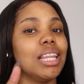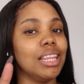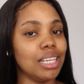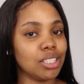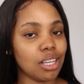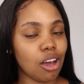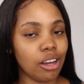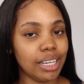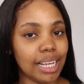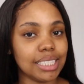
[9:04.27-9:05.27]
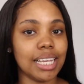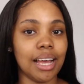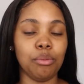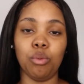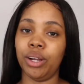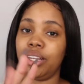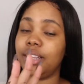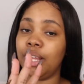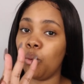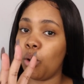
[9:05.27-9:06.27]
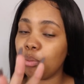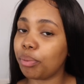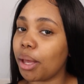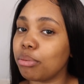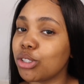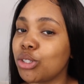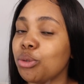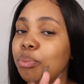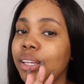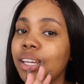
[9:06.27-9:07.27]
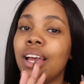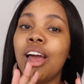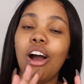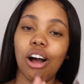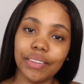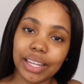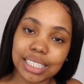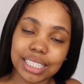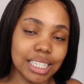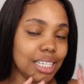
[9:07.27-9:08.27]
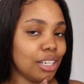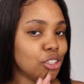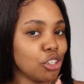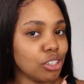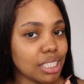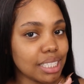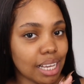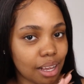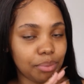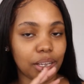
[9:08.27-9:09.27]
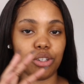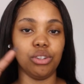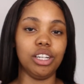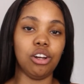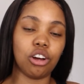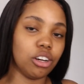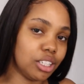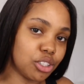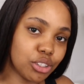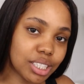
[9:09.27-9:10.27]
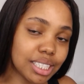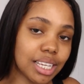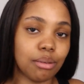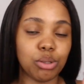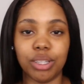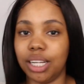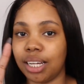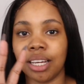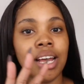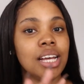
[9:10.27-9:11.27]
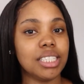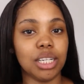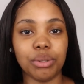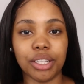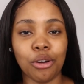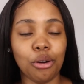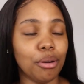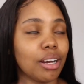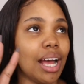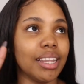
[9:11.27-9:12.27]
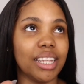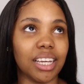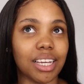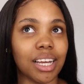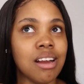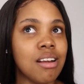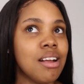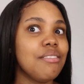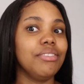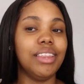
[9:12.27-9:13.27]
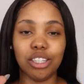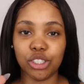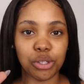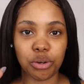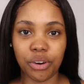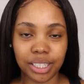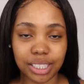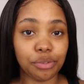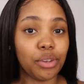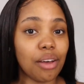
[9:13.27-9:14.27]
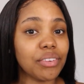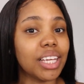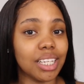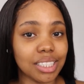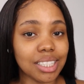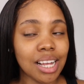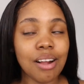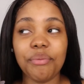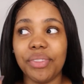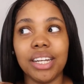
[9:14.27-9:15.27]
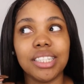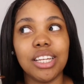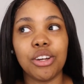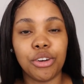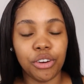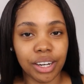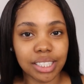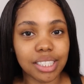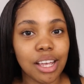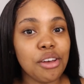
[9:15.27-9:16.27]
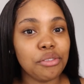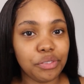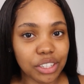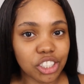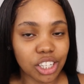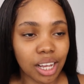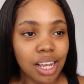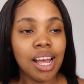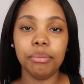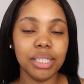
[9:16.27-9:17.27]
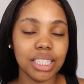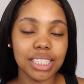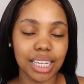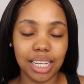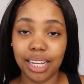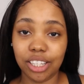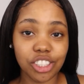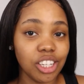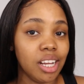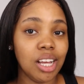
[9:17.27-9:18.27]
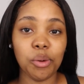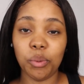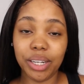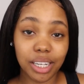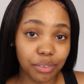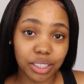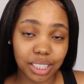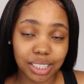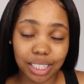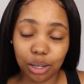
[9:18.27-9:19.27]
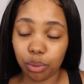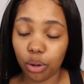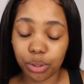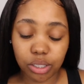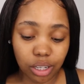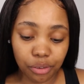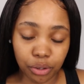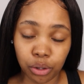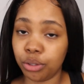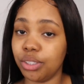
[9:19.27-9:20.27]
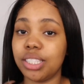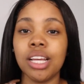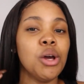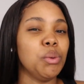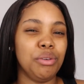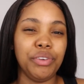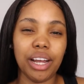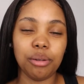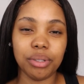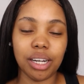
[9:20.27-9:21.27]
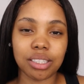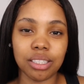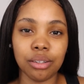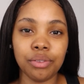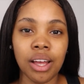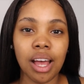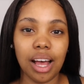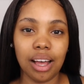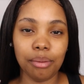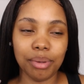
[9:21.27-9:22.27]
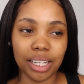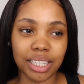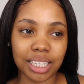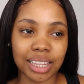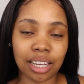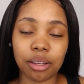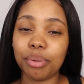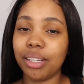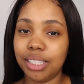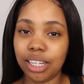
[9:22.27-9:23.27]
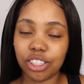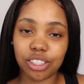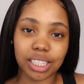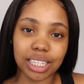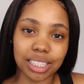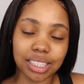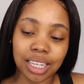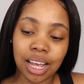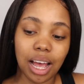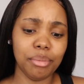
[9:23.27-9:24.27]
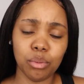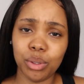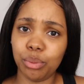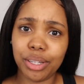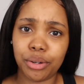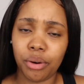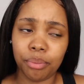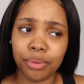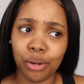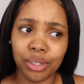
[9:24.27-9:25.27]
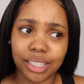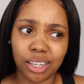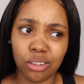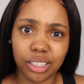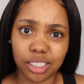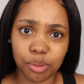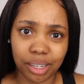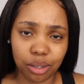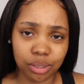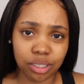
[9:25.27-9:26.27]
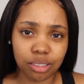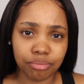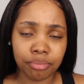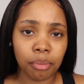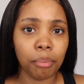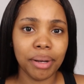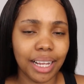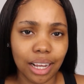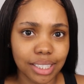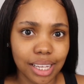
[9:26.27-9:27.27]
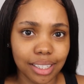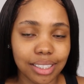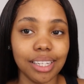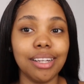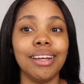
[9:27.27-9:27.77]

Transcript: there's online time where they won't be able to be on the internet at a certain time. They can only log on at certain times when they're like done with their homework. I think that is so great. If you have kids, that is a great feature. I mean, in this day and age, we live on the internet, we're always on our phones, we're very unproductive, and I think that can be a danger to kids. I mean, when we grew up, the only thing holding us back was playing outside,